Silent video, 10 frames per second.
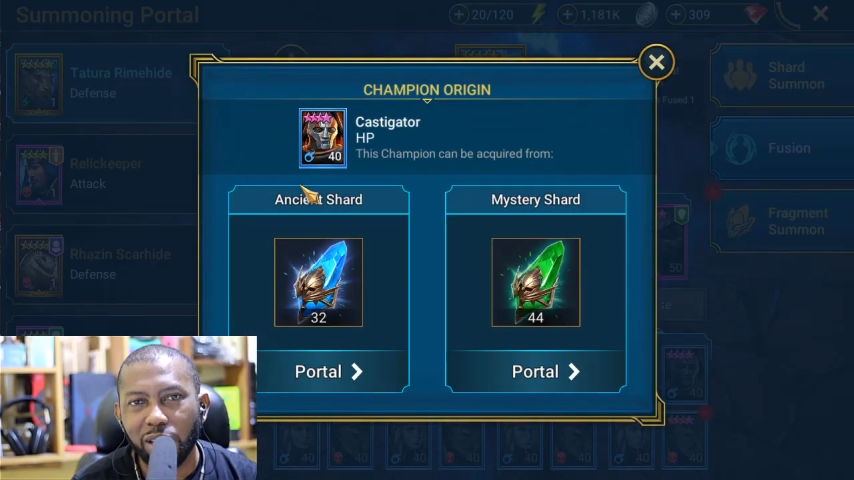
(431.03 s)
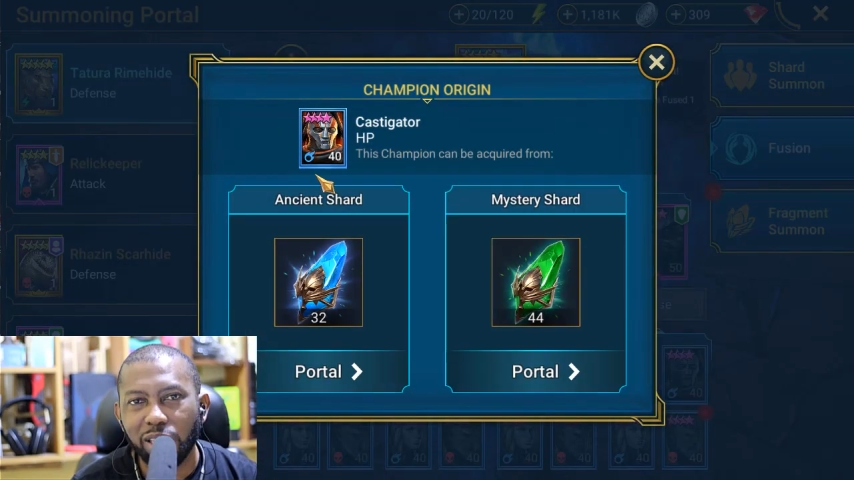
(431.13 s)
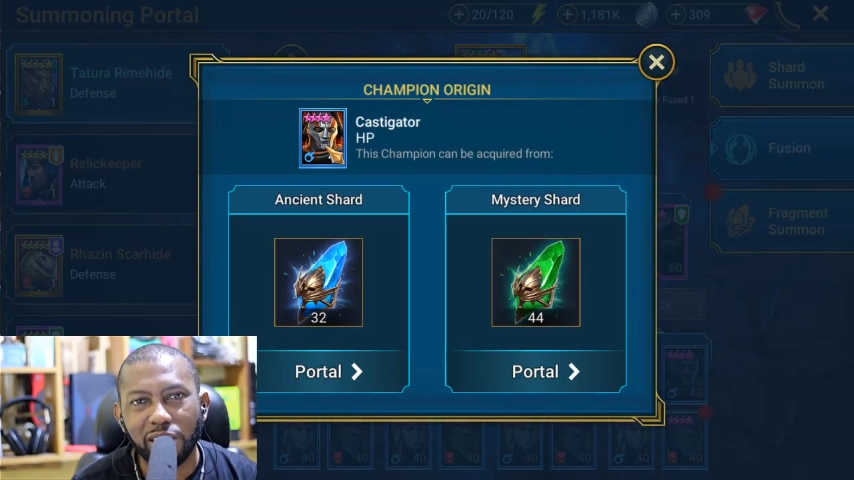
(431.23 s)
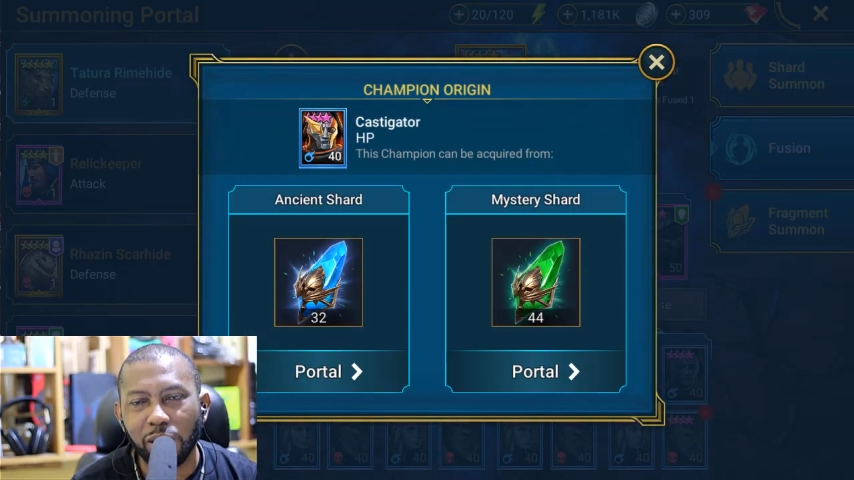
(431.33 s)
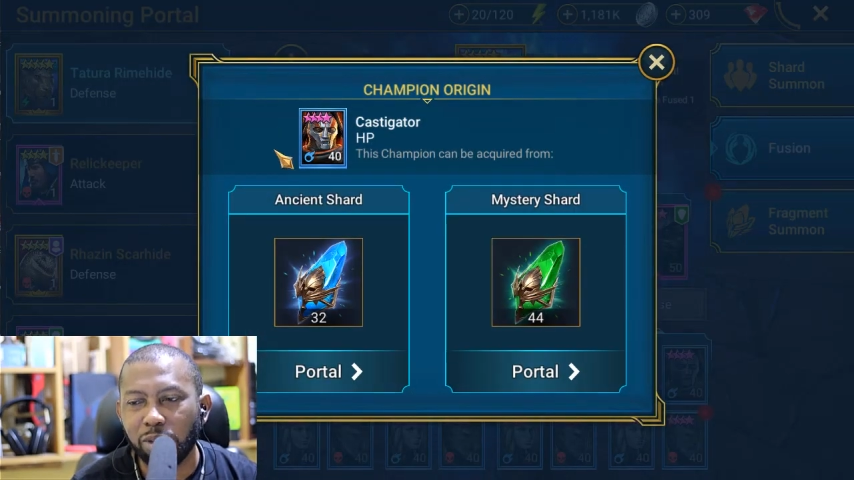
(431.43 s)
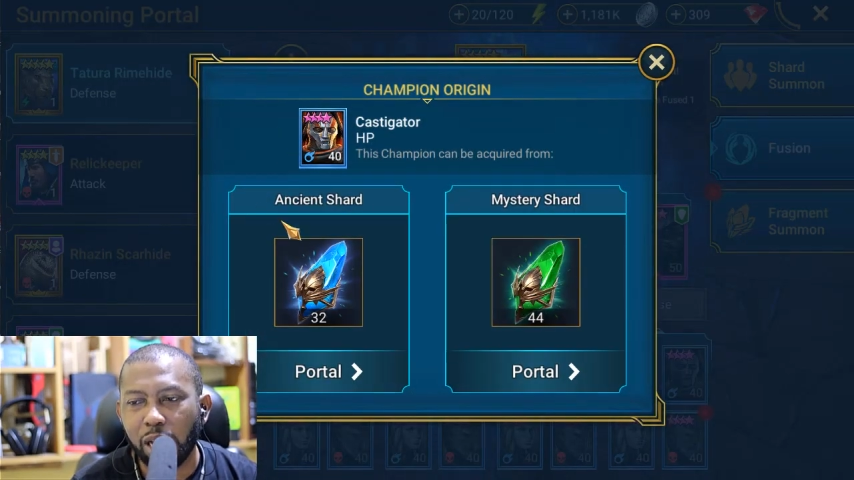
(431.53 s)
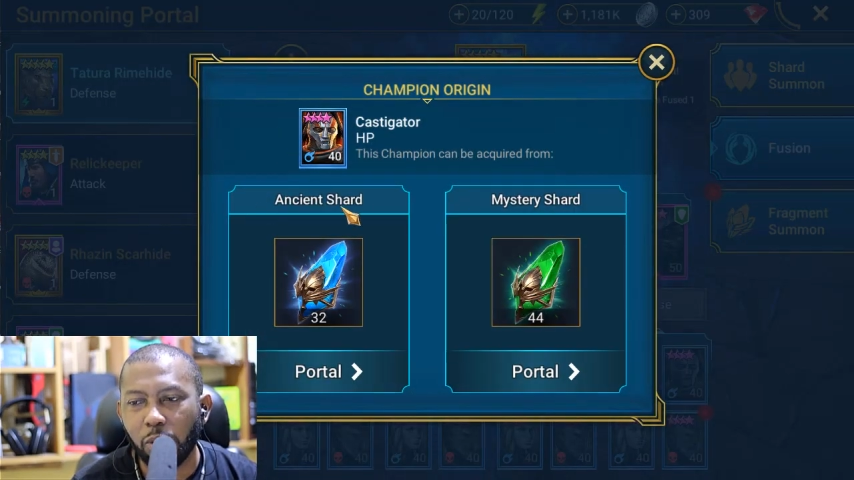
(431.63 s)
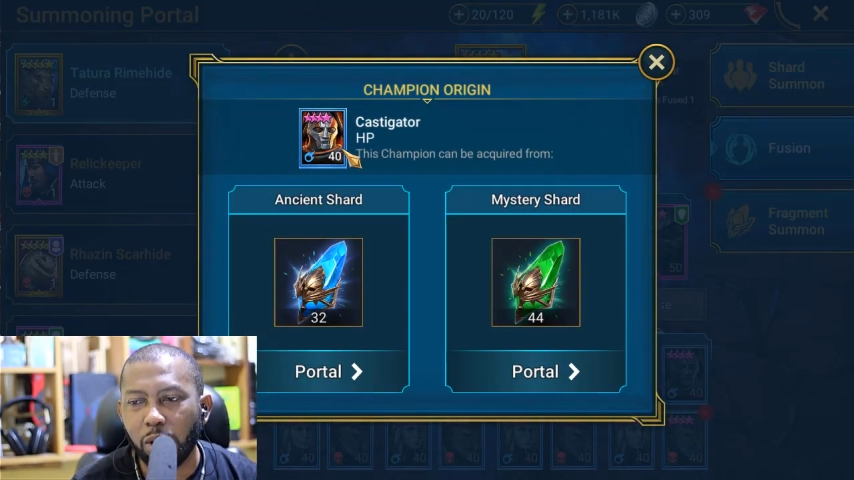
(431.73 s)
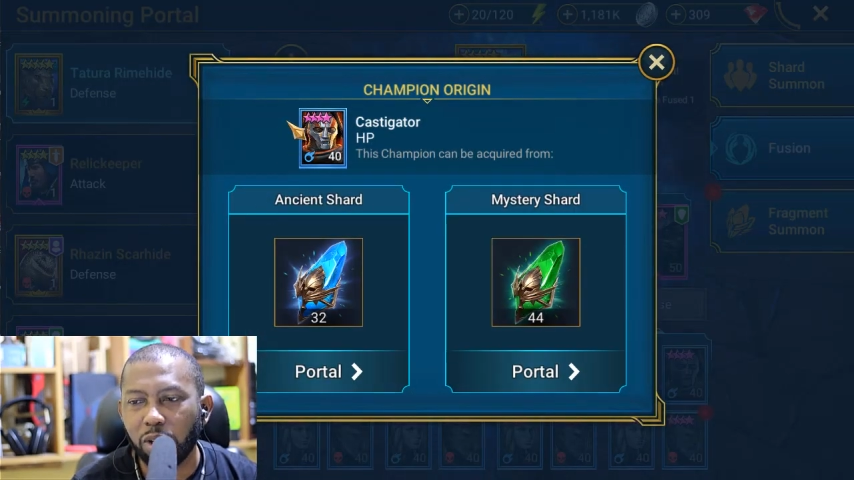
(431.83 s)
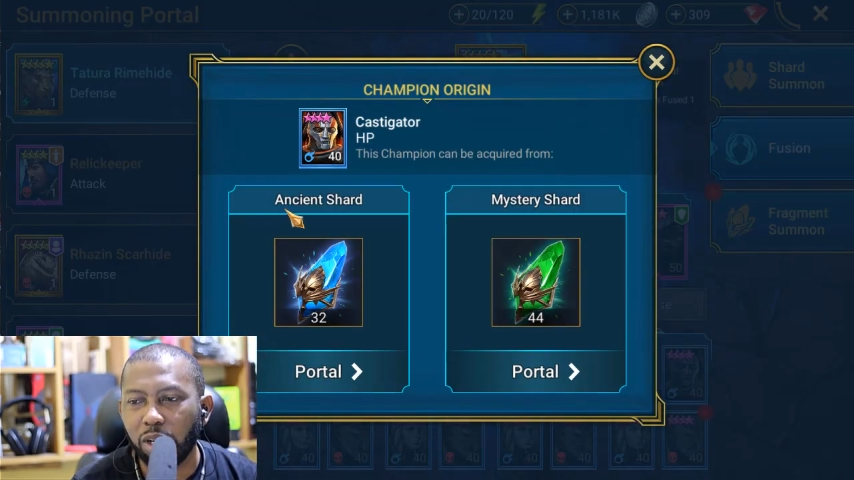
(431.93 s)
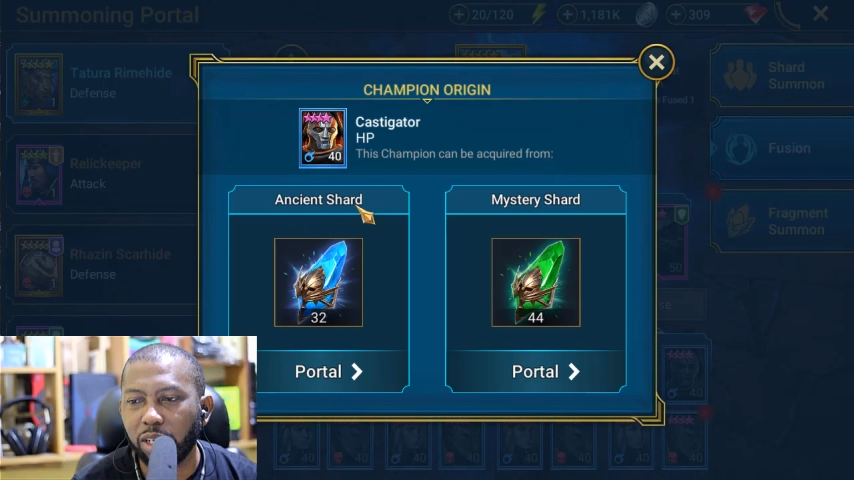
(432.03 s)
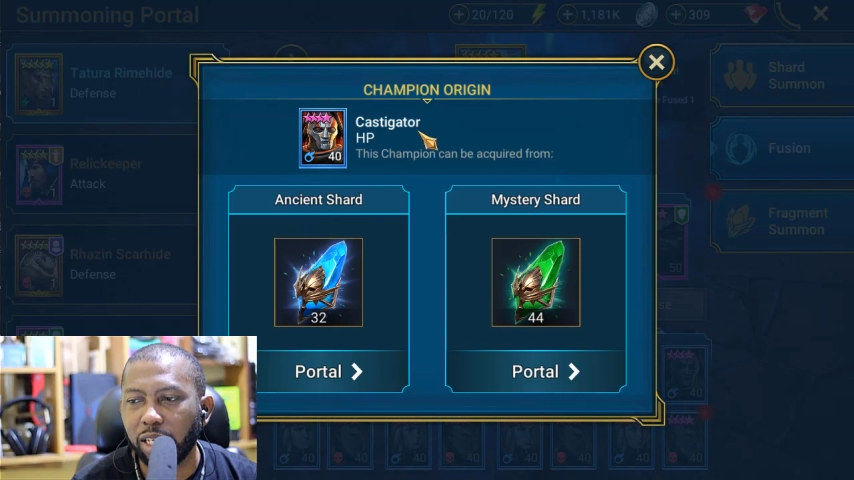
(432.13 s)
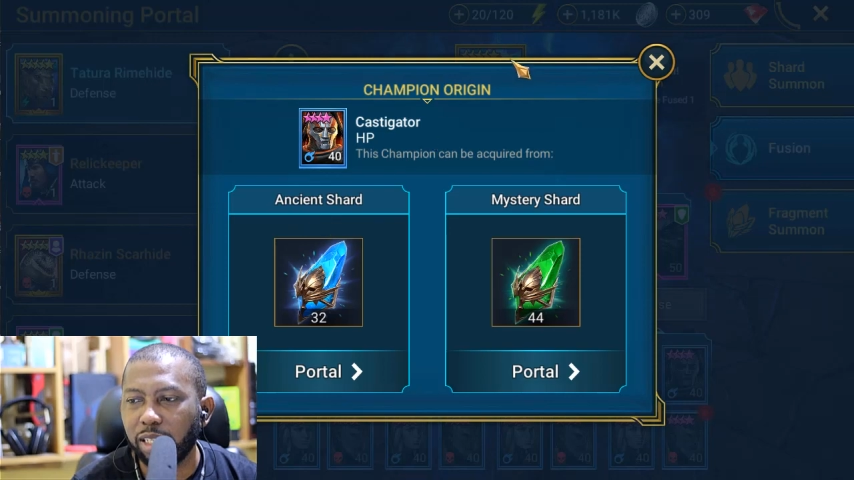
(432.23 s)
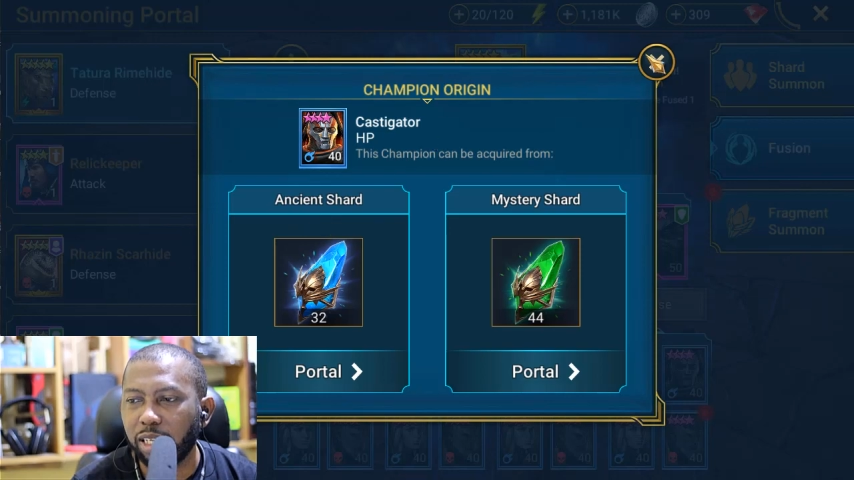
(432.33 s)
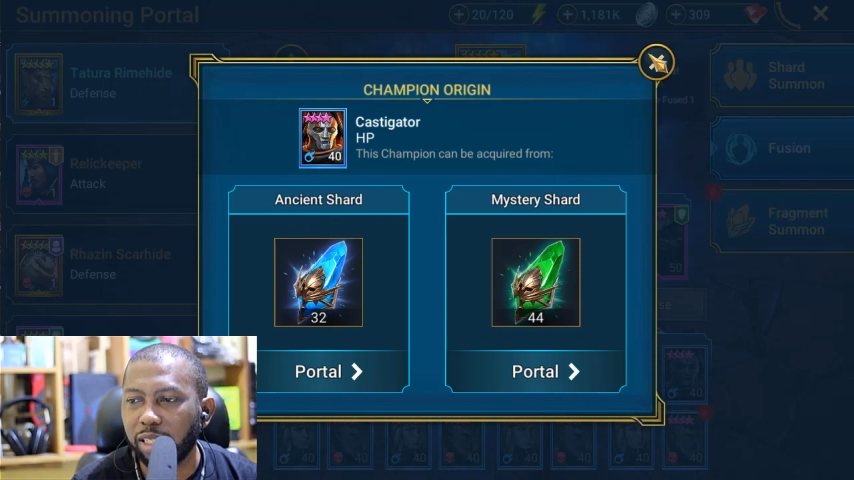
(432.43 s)
it seems like we're not going to
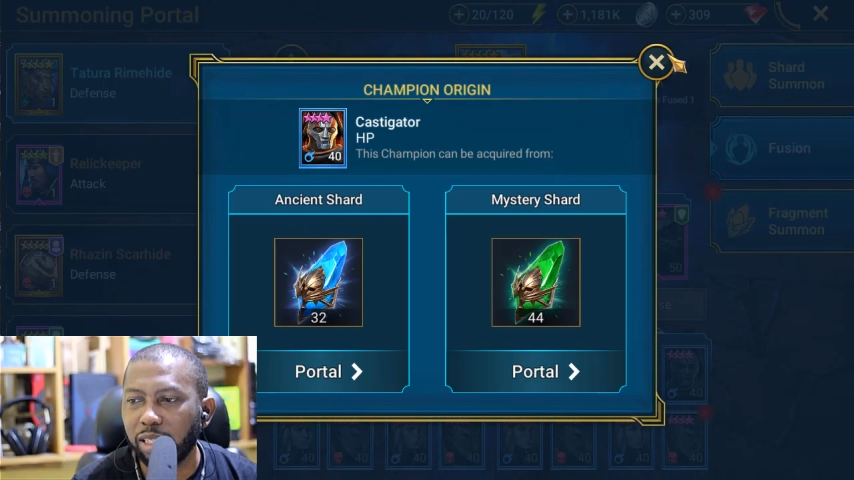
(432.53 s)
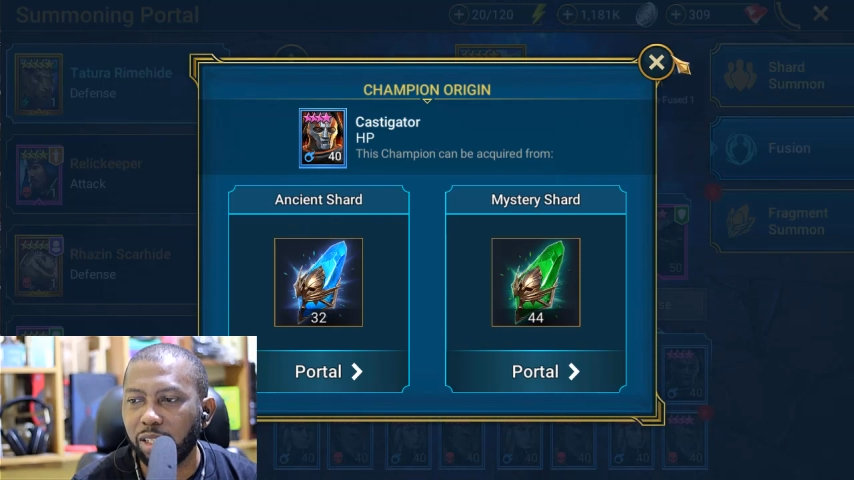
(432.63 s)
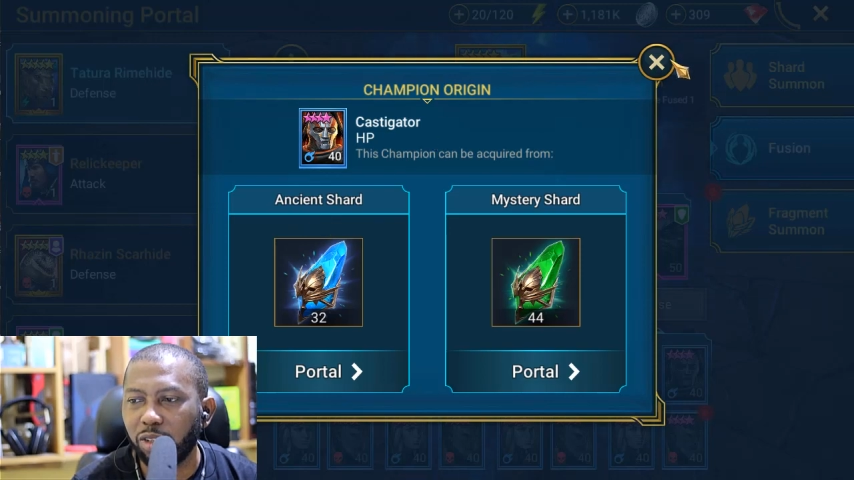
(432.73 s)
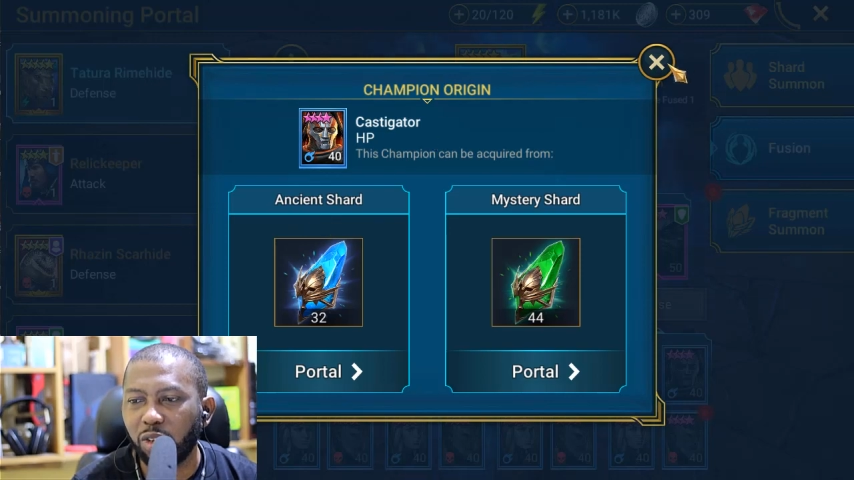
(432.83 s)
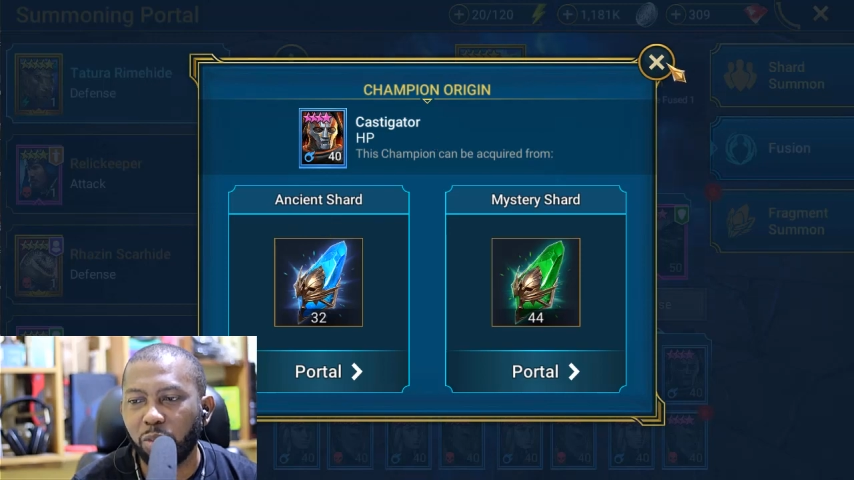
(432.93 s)
get a castigator.